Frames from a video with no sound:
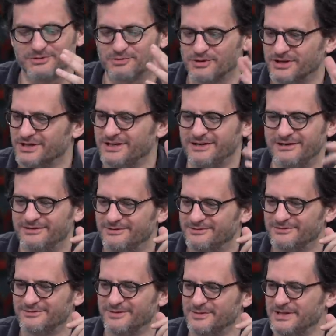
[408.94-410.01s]
is really
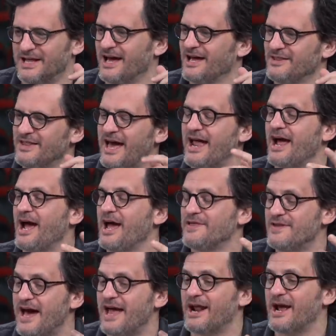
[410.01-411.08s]
I mean that that I,
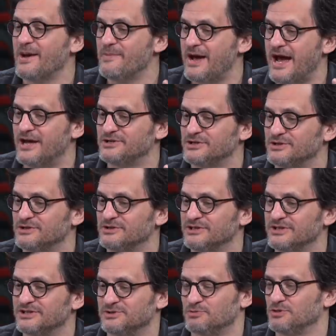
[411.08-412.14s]
that I imagine
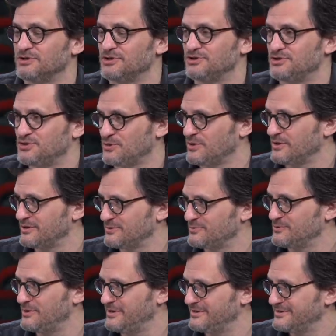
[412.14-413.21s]
is what the short
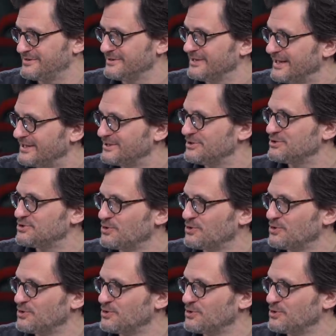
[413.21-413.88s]
was like short,